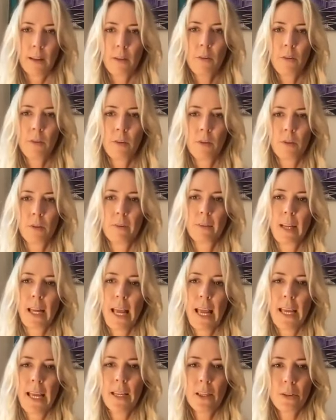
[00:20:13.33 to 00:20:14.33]
Oh,
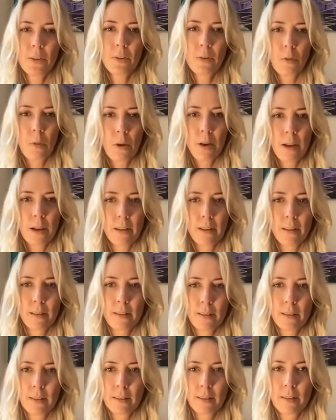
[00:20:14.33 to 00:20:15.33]
Eight of
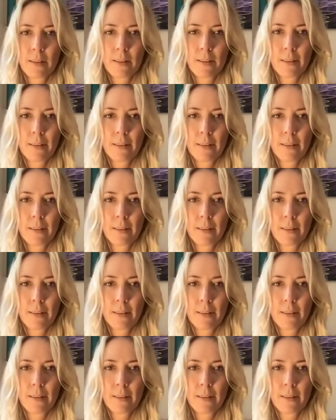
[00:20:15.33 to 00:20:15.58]
Wands.